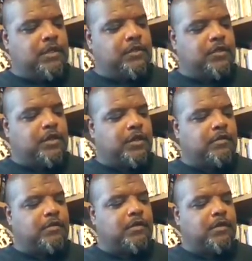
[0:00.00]
Sorry.
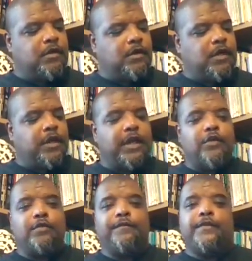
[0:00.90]
Okay,
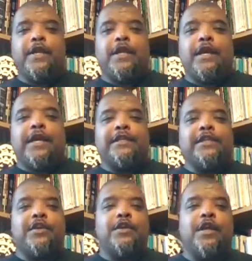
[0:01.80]
cool. All right,
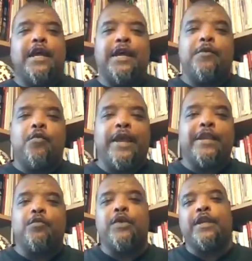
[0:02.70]
so
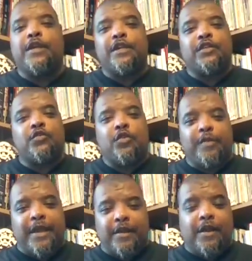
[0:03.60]
when we're going to talk
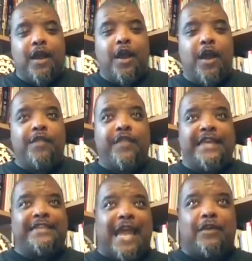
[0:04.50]
about
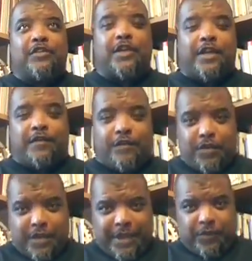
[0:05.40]
things outside of
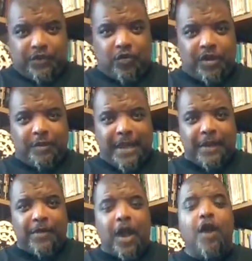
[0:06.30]
the UK, we're talking
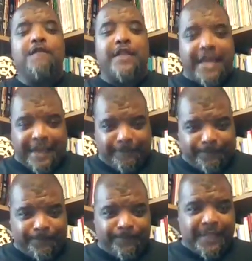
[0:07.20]
about over there.
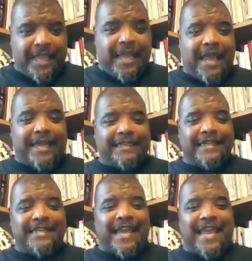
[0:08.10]
And
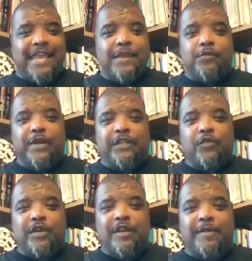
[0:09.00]
today we're
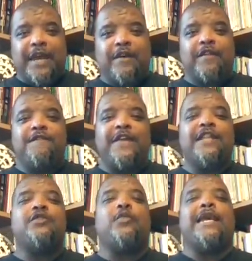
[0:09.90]
talking about the
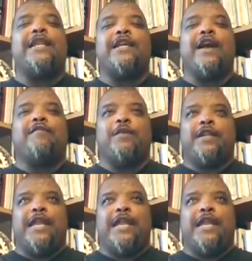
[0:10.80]
Venezuelan government.